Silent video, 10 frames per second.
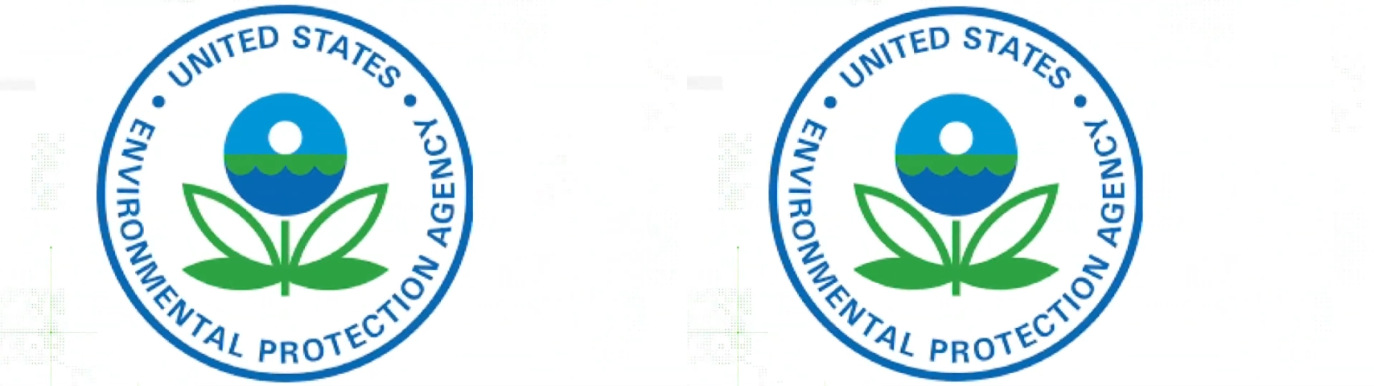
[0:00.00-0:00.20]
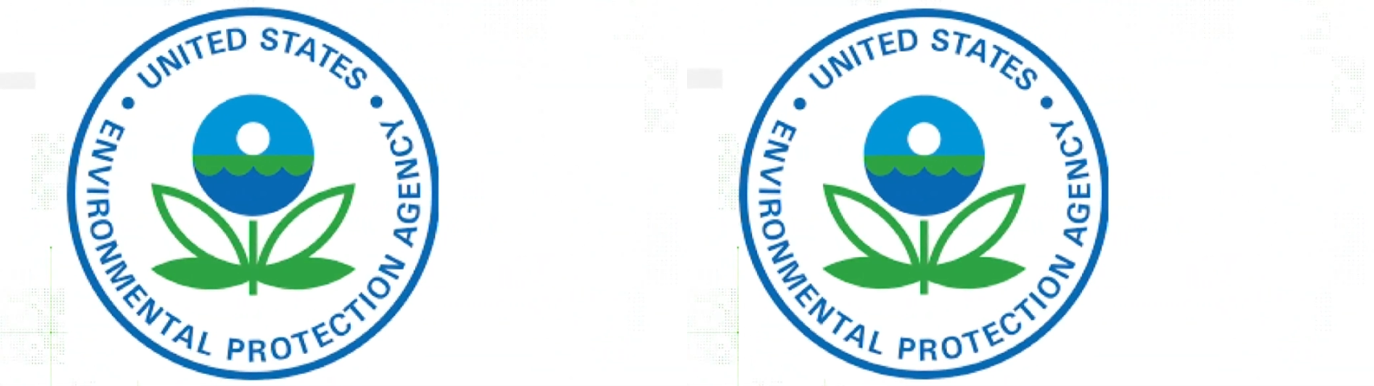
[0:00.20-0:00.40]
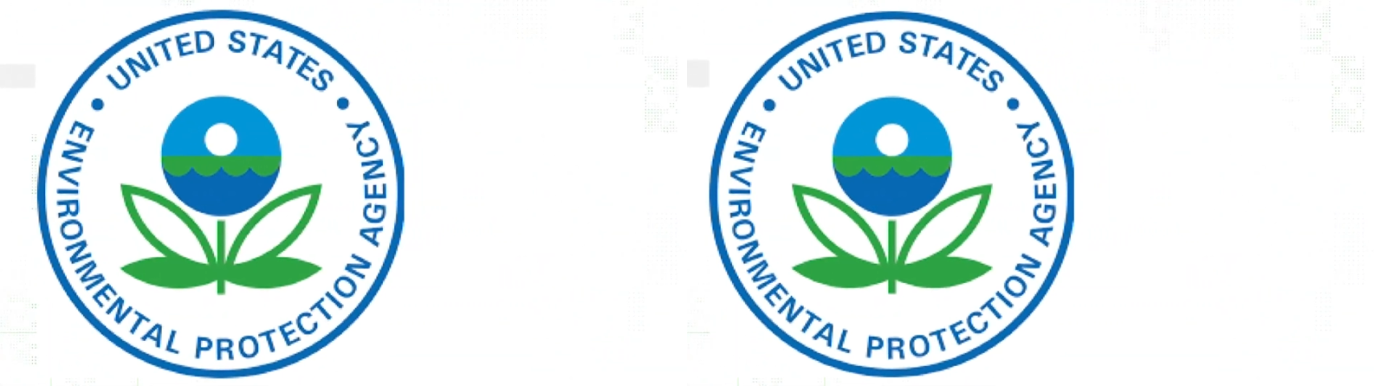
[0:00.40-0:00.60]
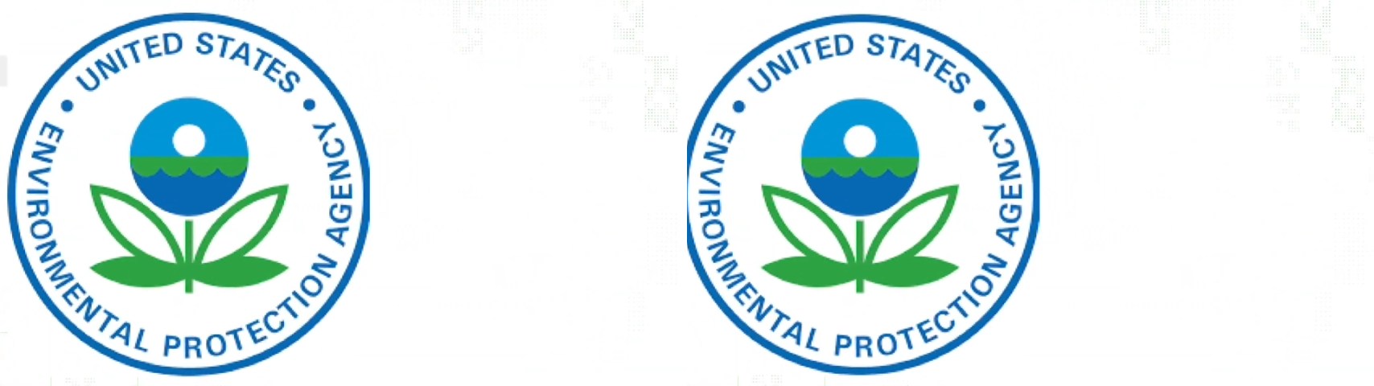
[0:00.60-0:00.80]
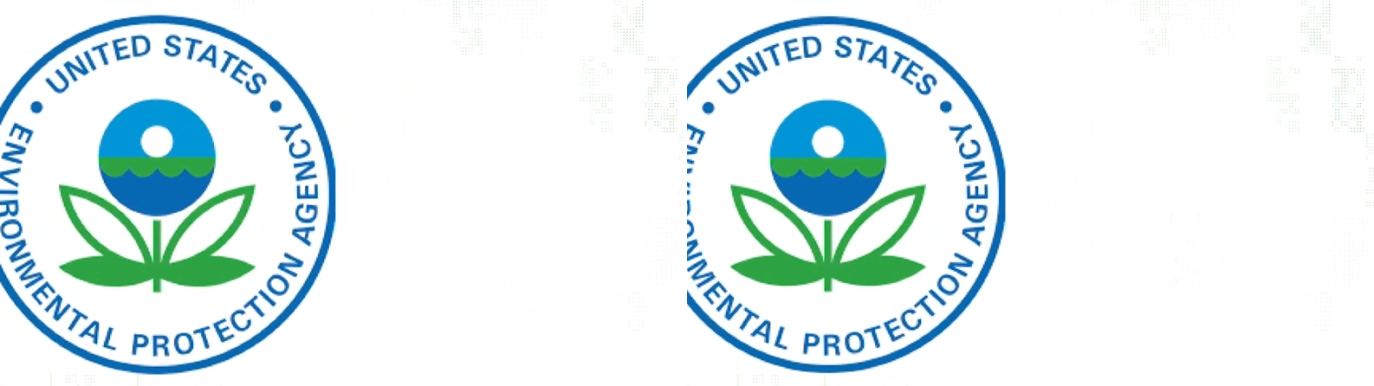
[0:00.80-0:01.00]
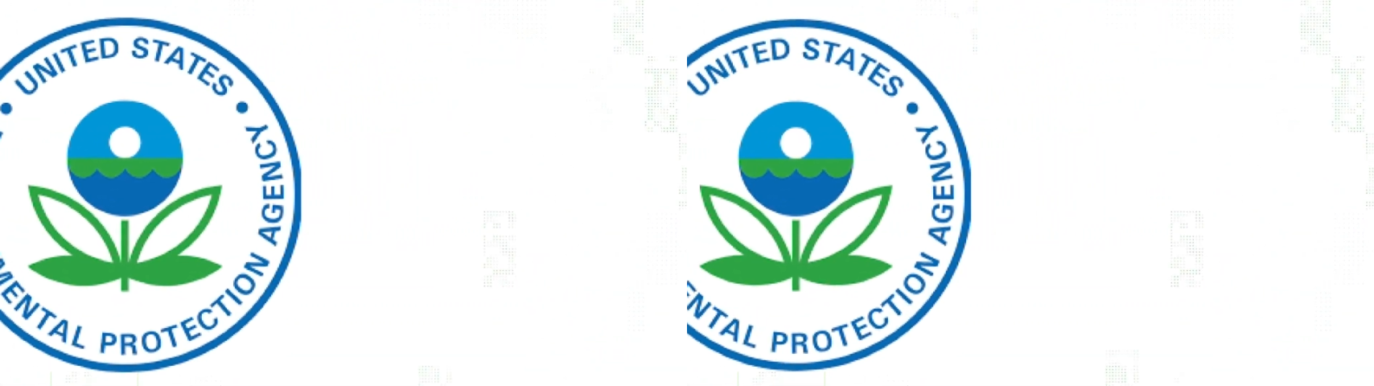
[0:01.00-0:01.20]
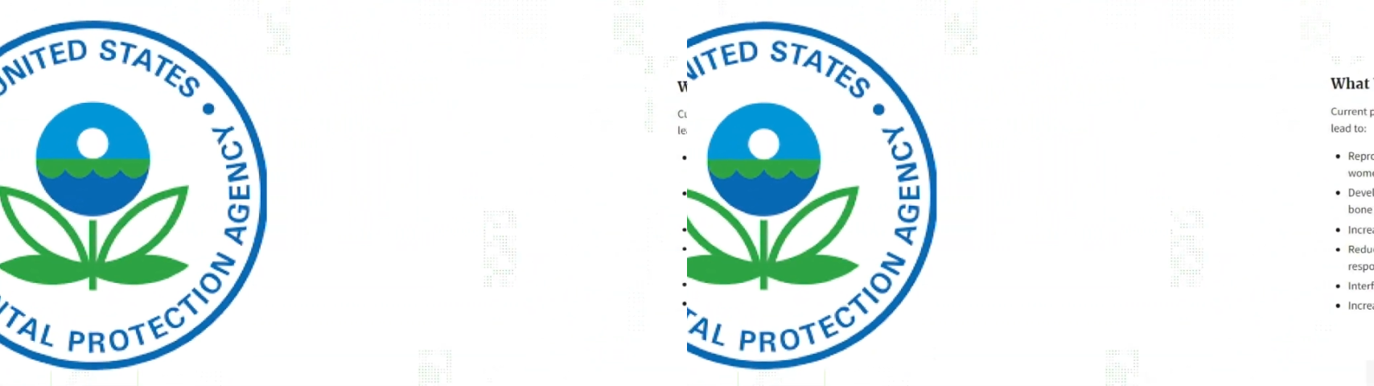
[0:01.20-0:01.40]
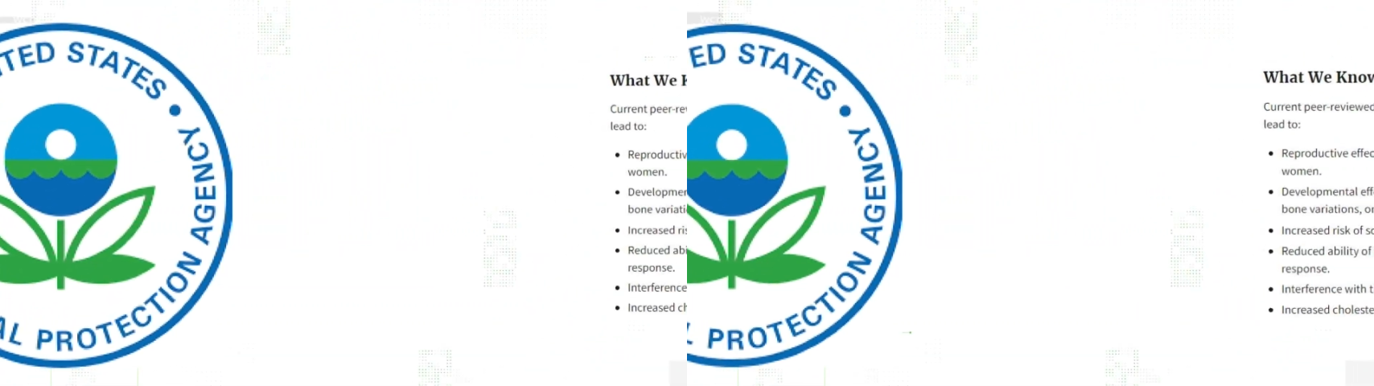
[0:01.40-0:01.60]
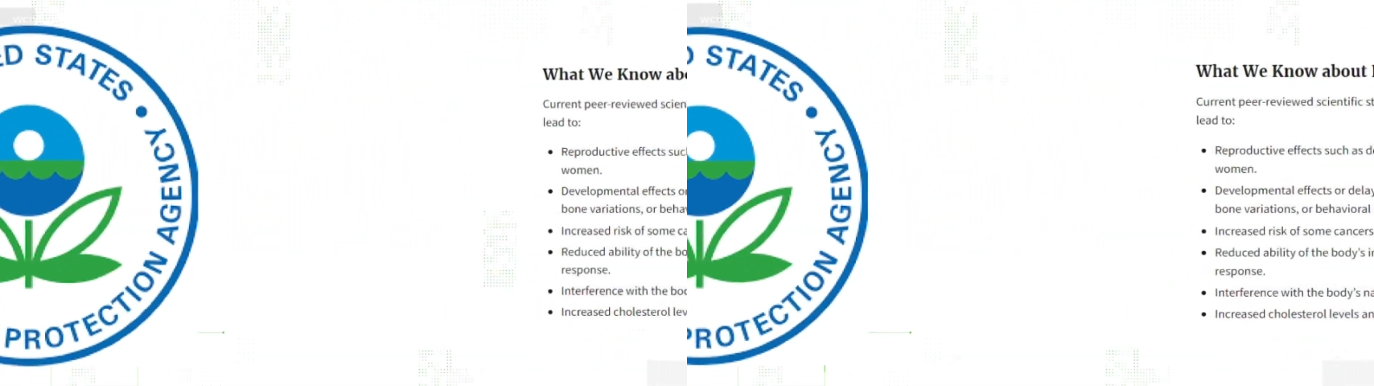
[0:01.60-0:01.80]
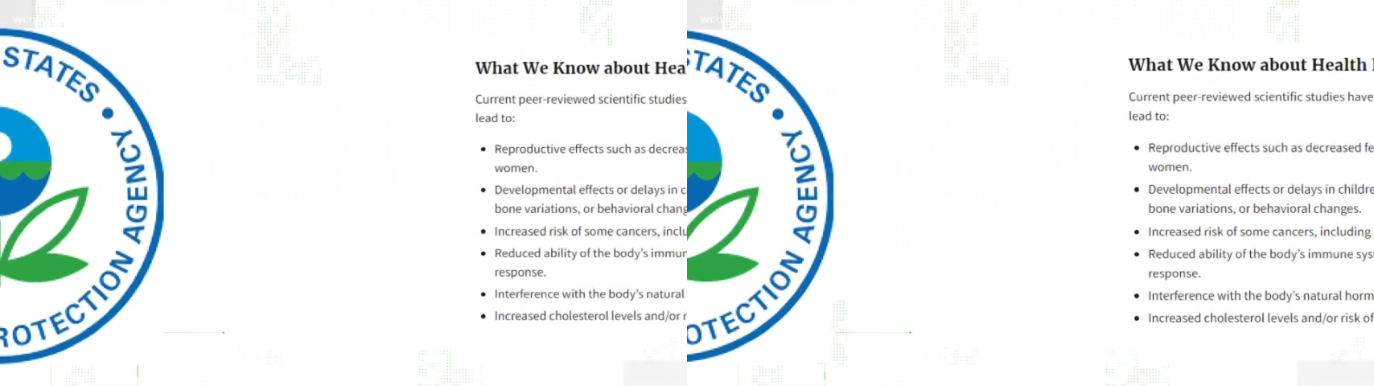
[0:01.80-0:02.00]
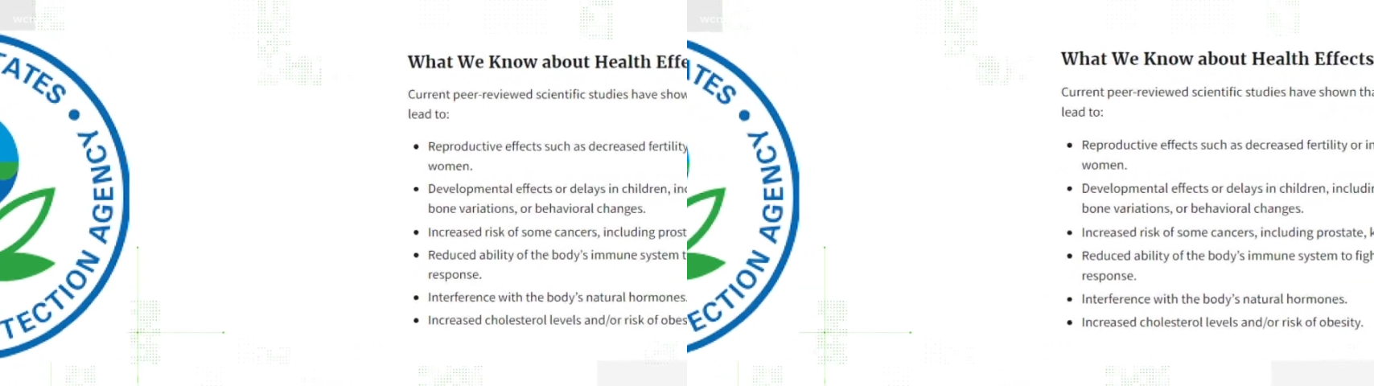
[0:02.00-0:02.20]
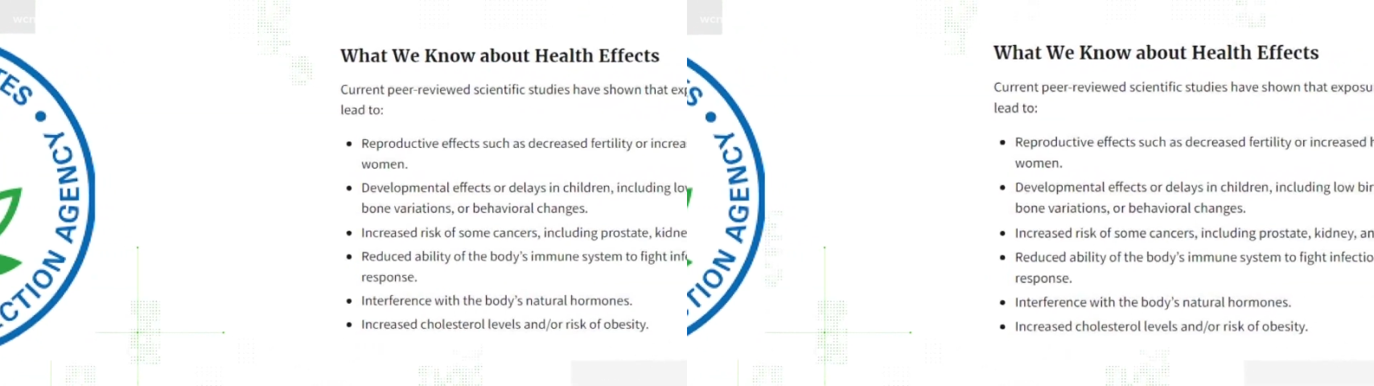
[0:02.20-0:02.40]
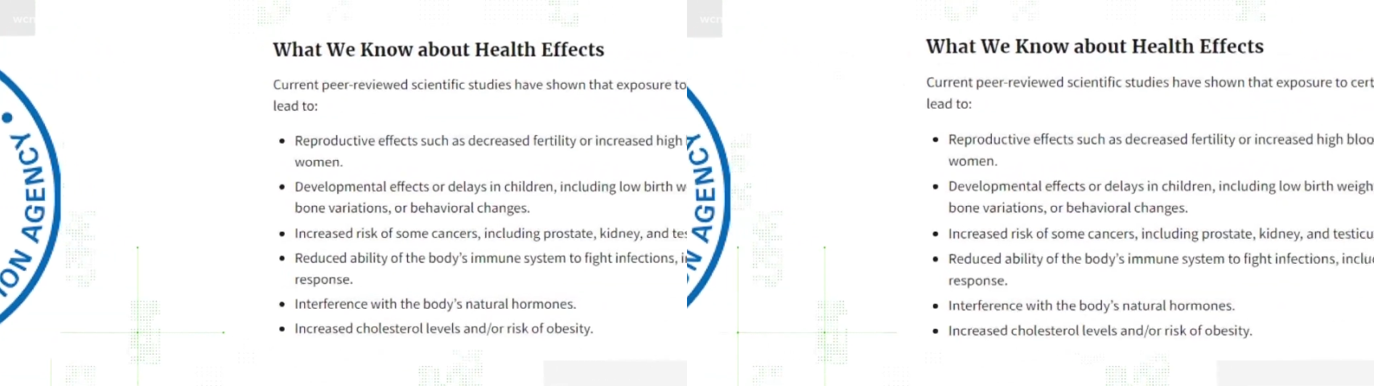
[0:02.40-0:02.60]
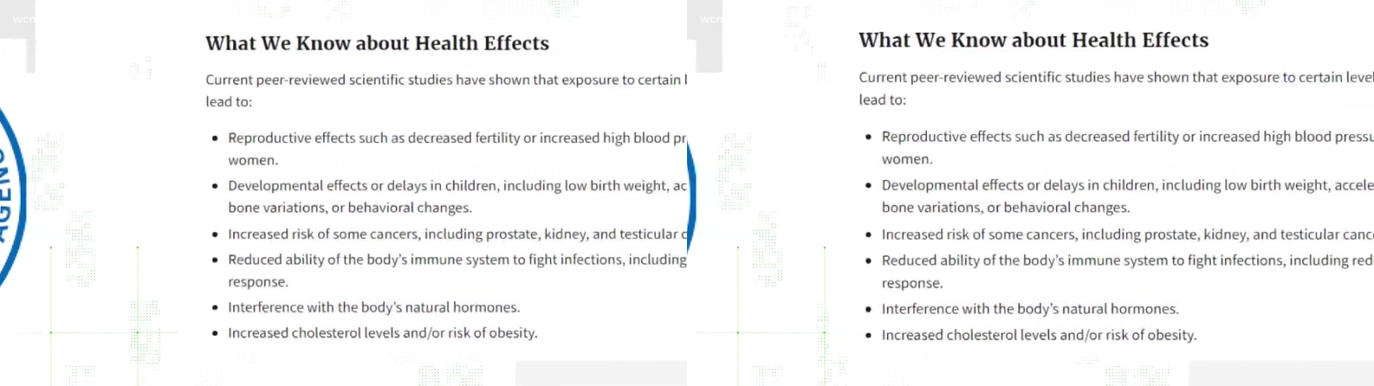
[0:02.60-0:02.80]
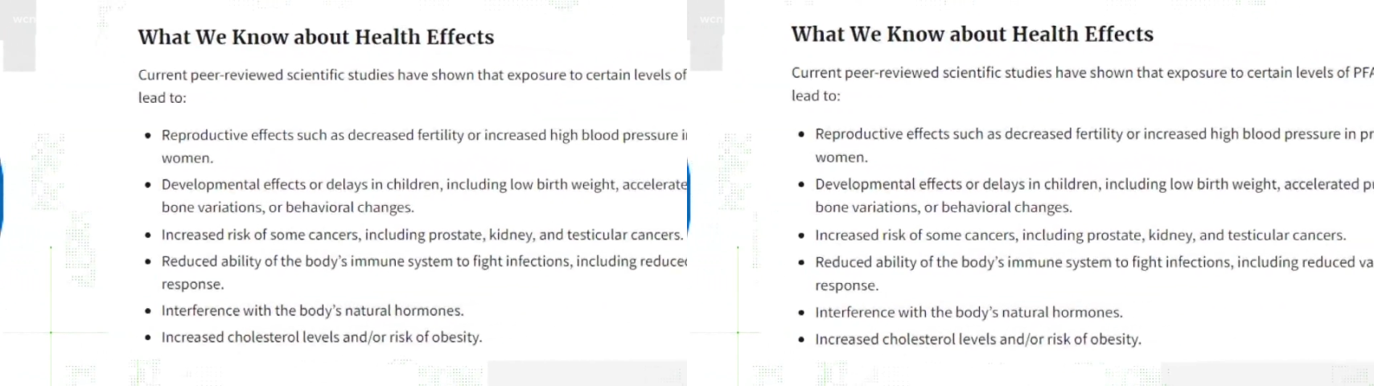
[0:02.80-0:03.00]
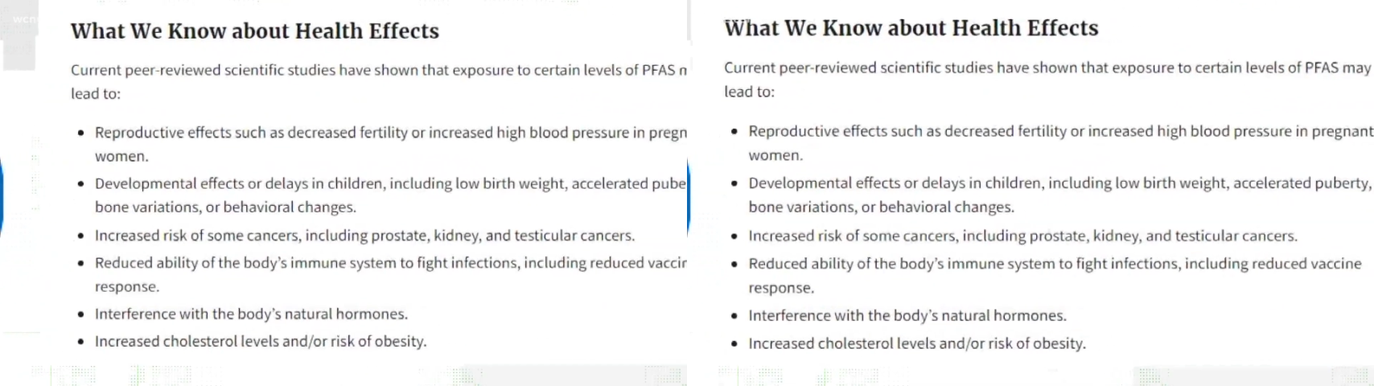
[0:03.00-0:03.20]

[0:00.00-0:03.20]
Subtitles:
[unreadable: no face in view]